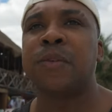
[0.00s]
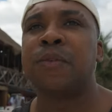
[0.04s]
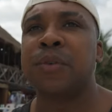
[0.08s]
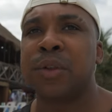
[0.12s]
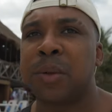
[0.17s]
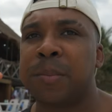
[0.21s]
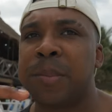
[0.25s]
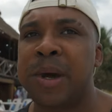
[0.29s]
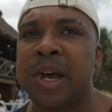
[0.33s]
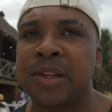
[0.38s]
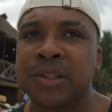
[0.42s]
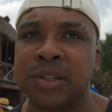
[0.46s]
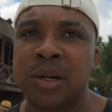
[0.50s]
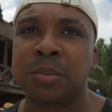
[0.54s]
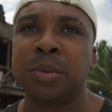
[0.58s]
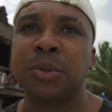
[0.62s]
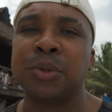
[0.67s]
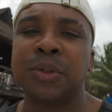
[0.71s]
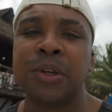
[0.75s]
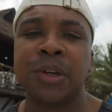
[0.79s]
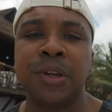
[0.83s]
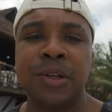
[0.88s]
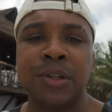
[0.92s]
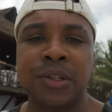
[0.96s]
for the past
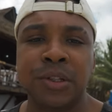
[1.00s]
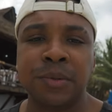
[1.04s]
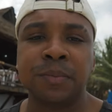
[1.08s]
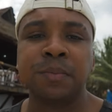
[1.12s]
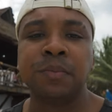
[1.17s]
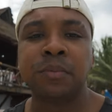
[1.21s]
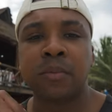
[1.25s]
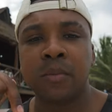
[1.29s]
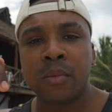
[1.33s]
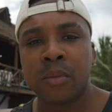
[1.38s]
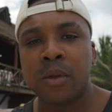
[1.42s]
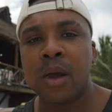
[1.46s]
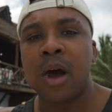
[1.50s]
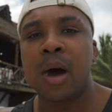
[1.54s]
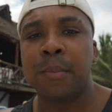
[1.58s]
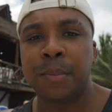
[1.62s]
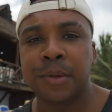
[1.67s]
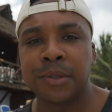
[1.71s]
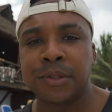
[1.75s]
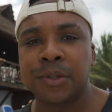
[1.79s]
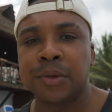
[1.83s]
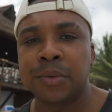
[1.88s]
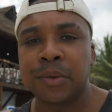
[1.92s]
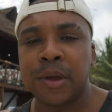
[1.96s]
couple days
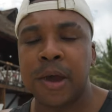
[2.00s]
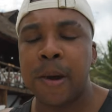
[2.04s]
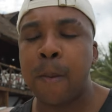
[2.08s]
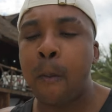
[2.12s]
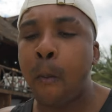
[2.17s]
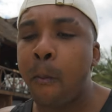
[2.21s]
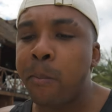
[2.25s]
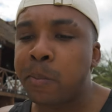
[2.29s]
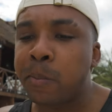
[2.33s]
up until now.